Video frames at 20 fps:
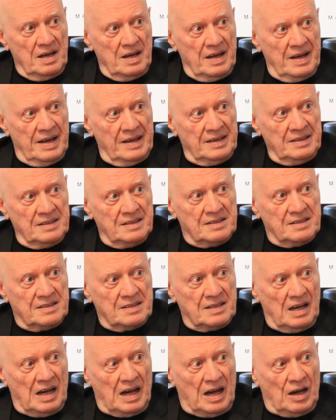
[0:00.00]
and
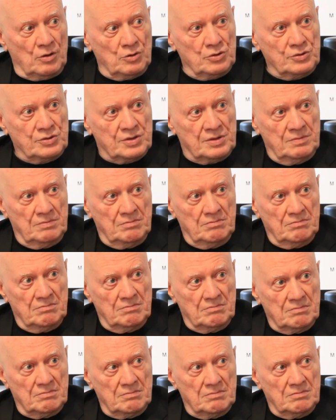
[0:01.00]
how
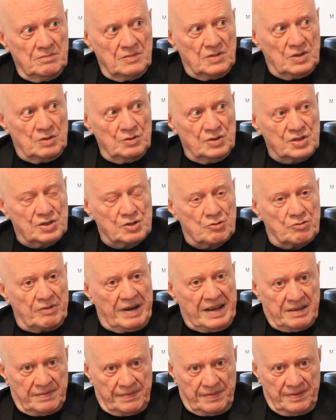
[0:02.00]
to
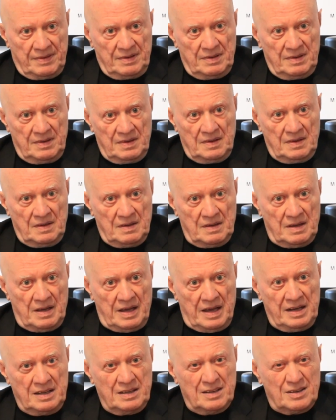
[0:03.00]
strengthen
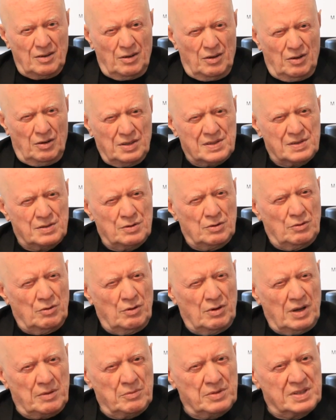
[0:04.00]
and
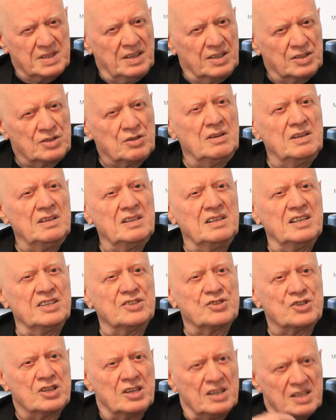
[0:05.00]
also, I would say, to
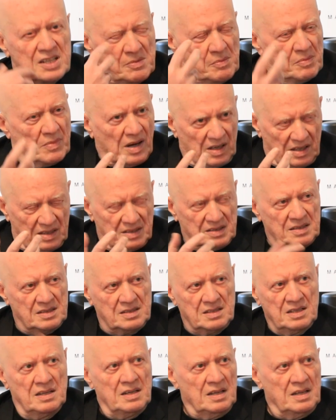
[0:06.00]
legitimize